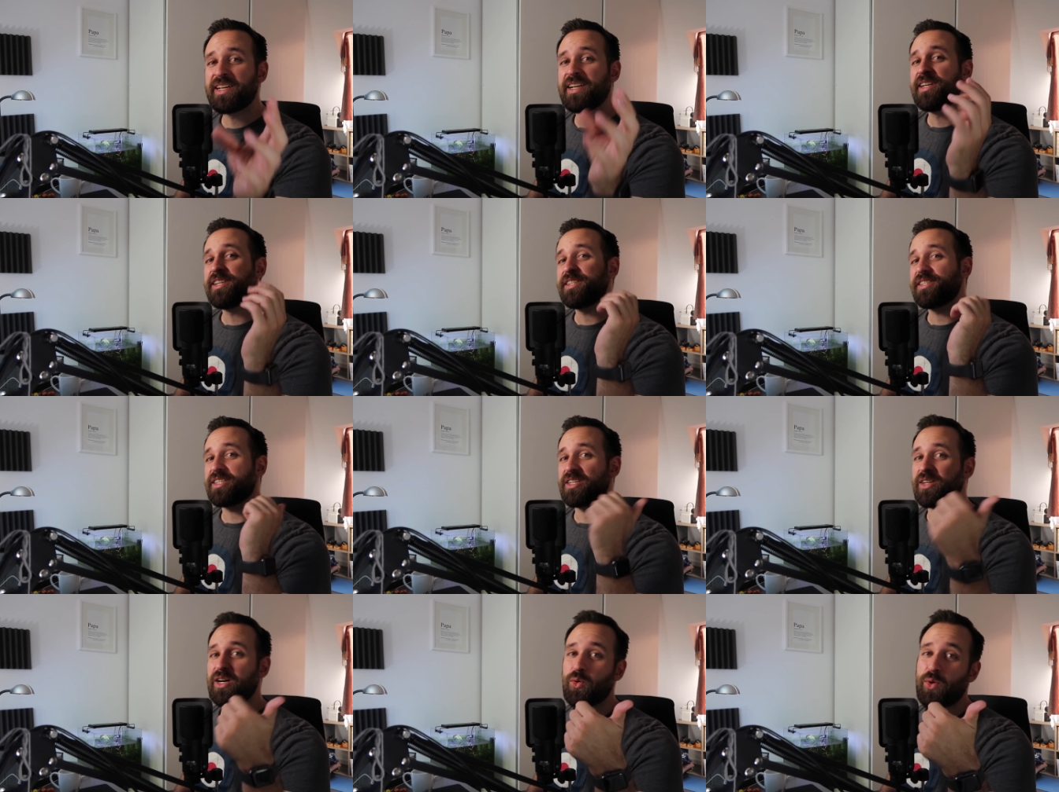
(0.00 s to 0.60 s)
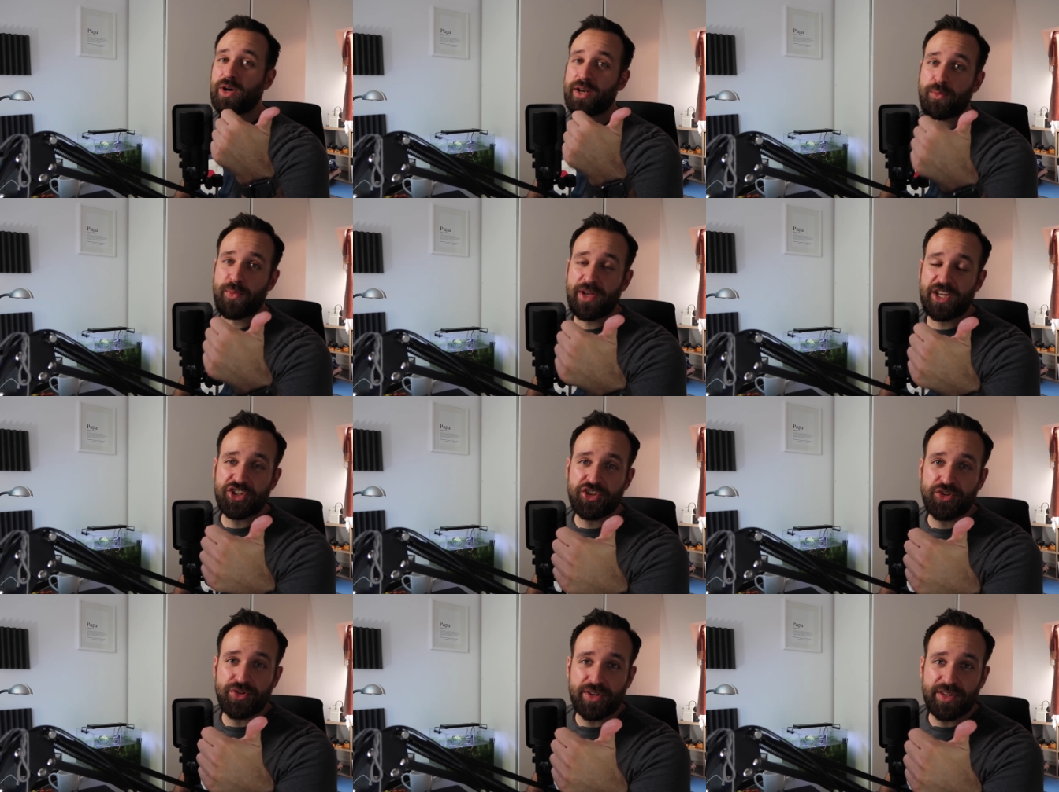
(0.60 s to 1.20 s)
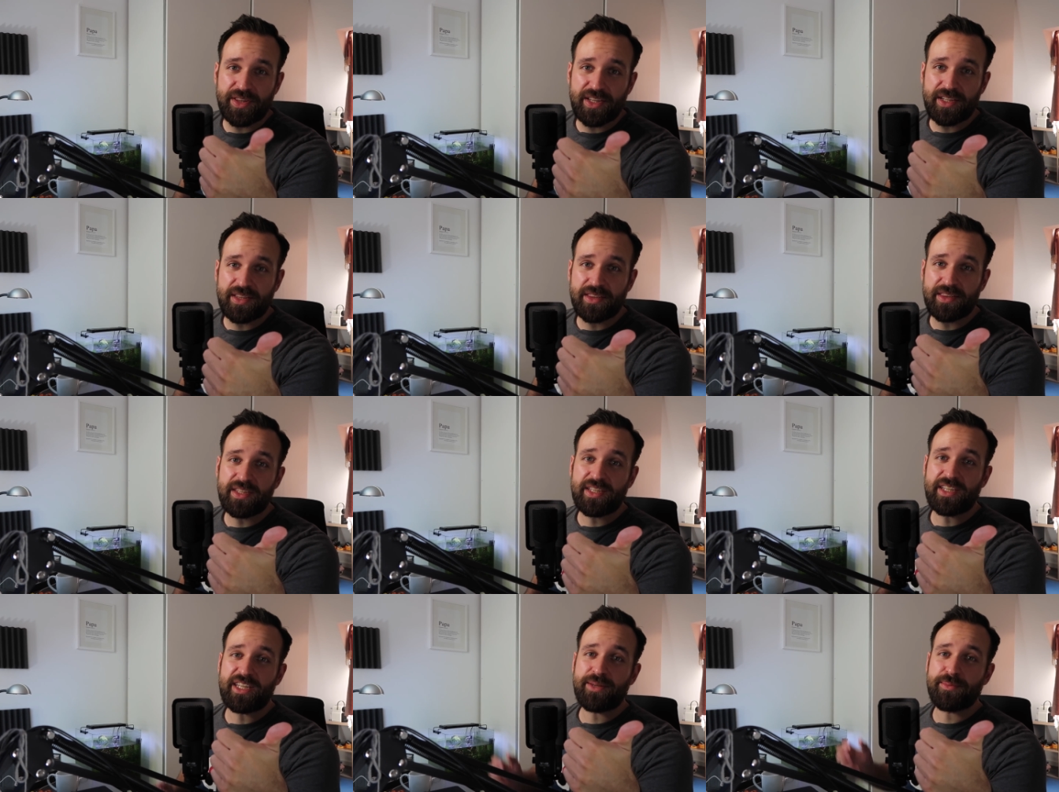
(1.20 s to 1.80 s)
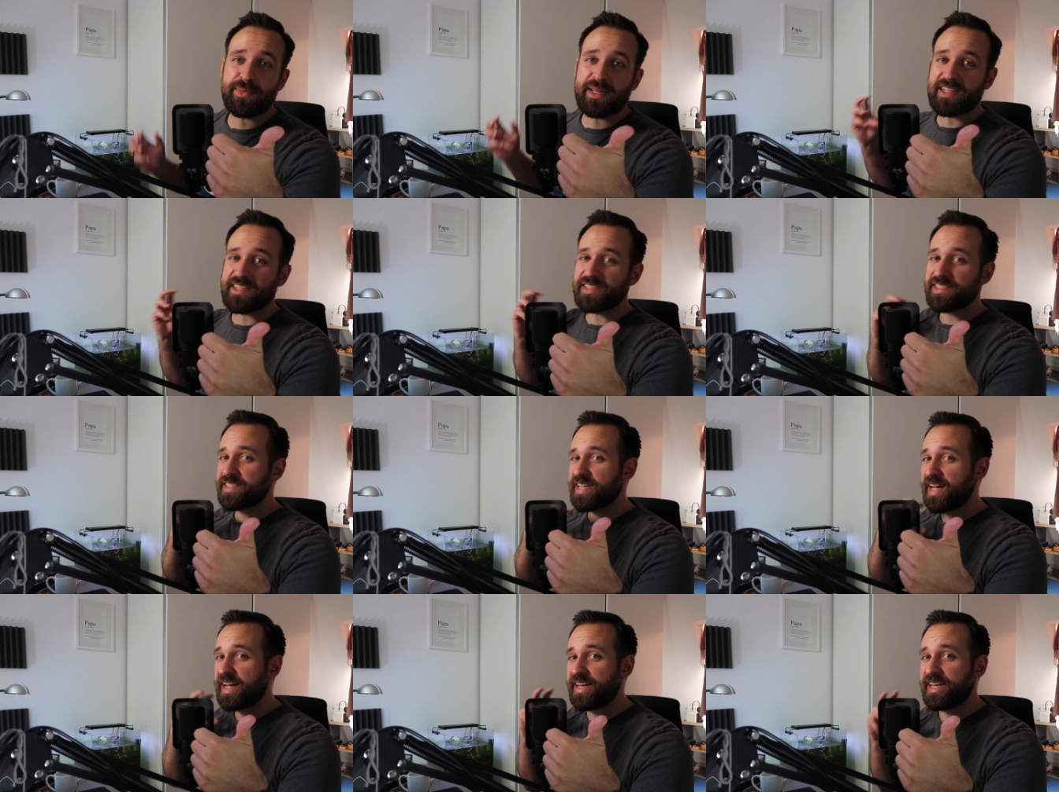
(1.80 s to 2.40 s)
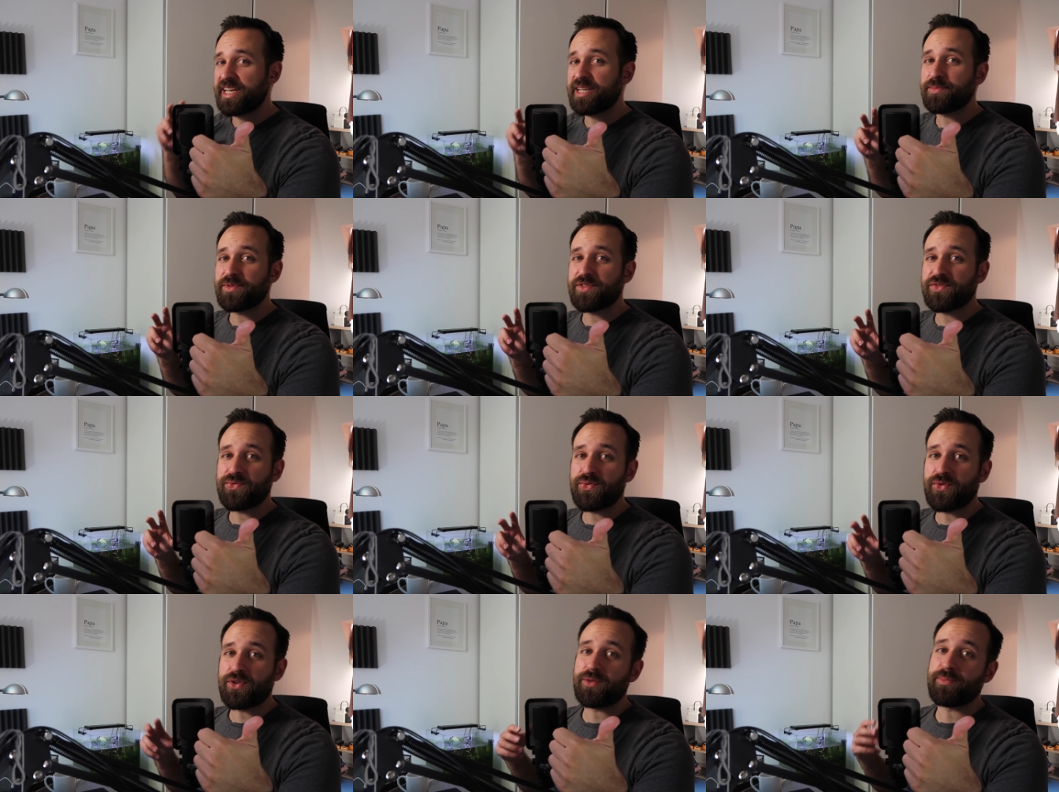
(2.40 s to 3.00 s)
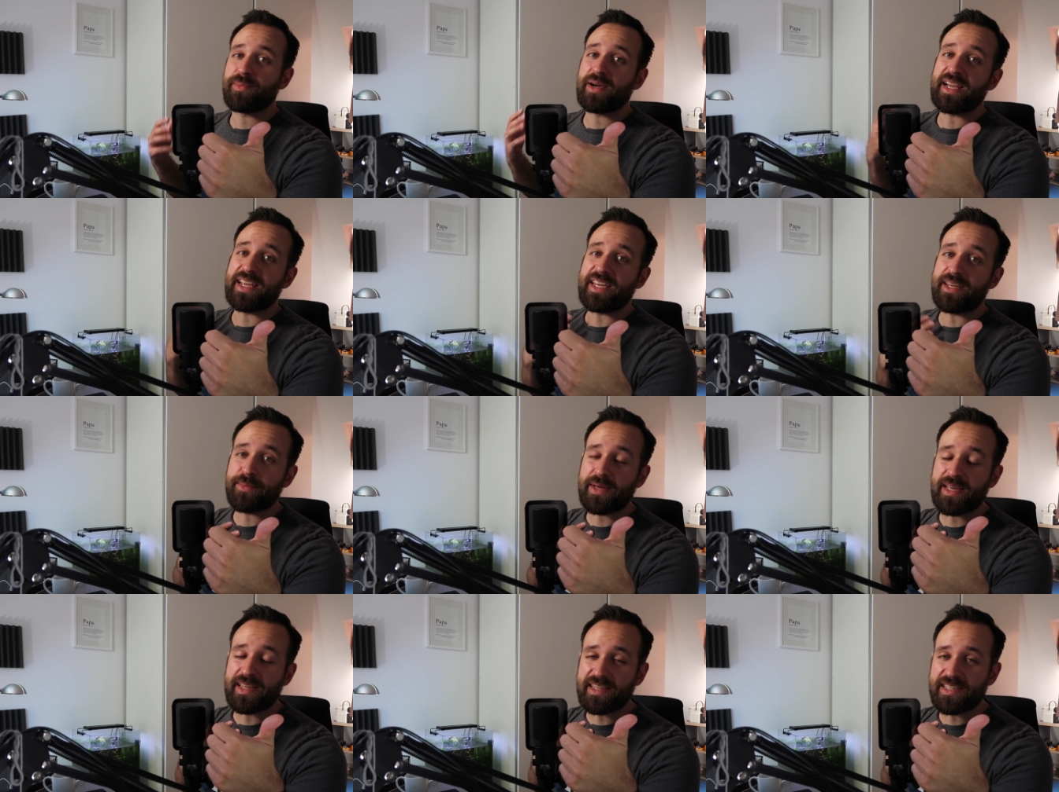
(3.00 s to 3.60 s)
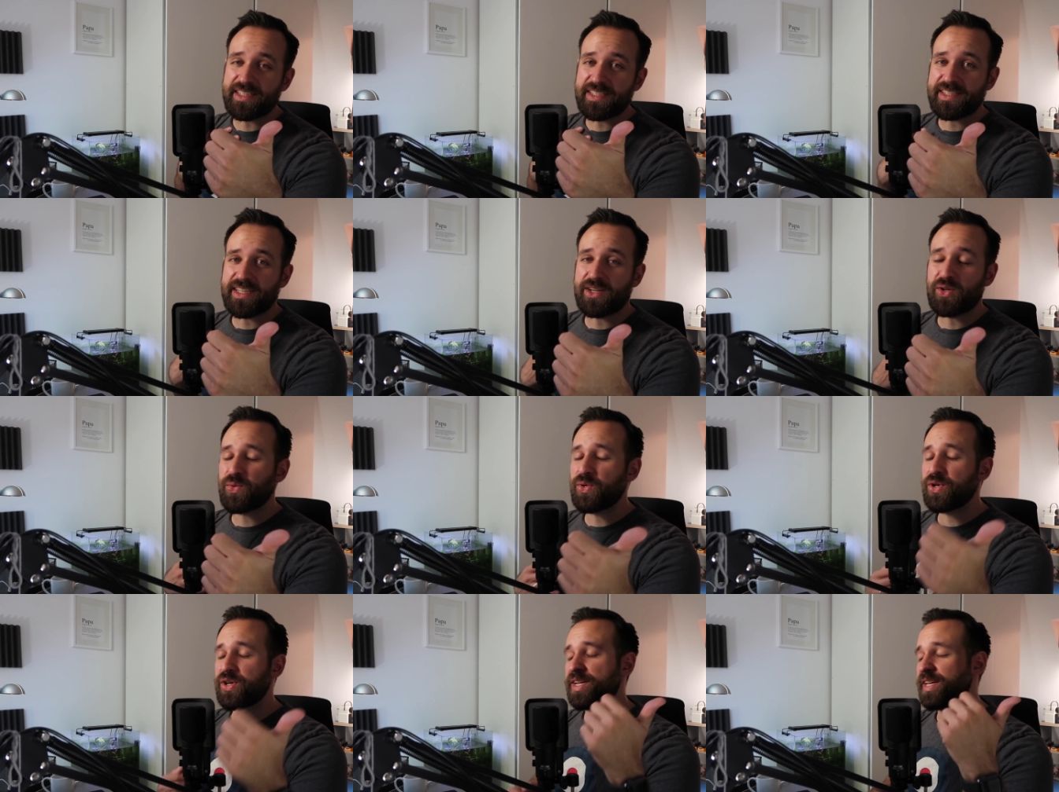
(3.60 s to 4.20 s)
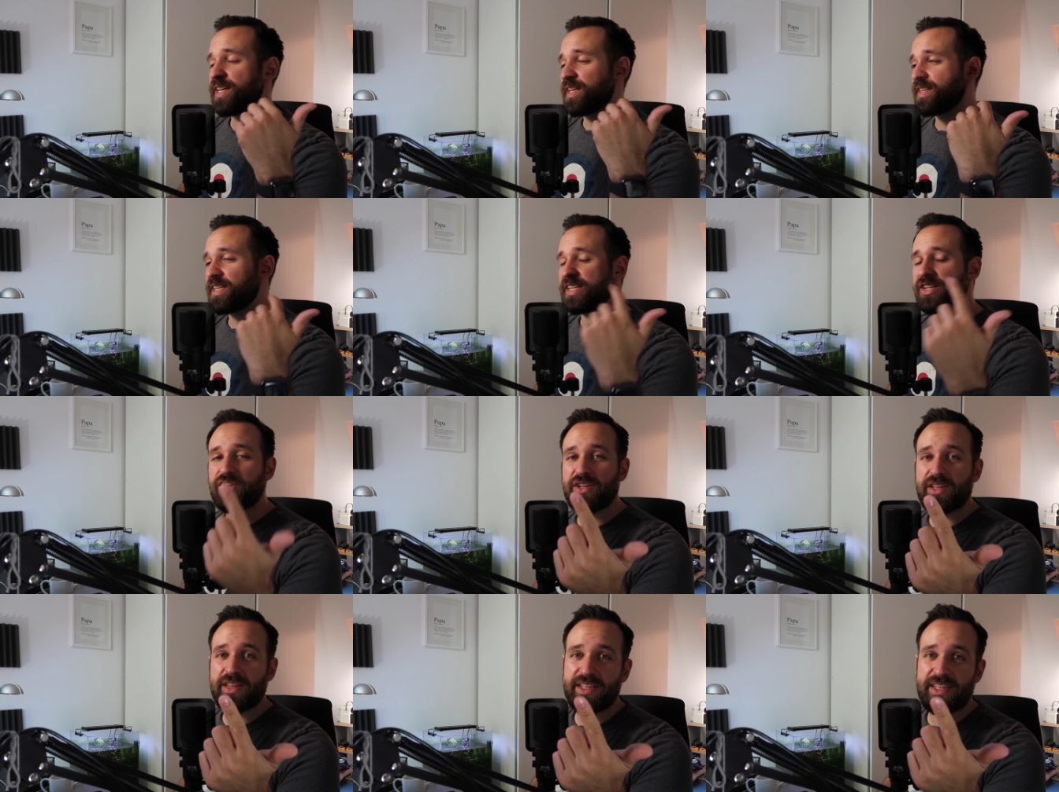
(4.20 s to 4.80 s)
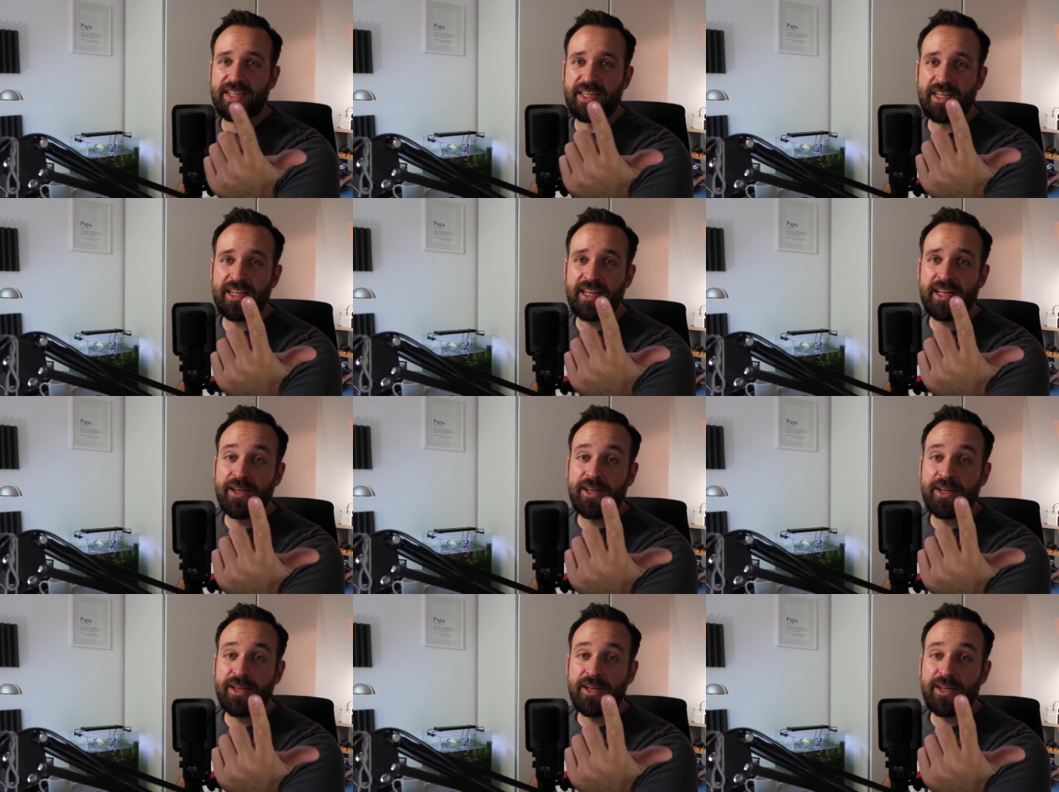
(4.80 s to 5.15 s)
so I want to make sure that the email signups for my email list are working, that all the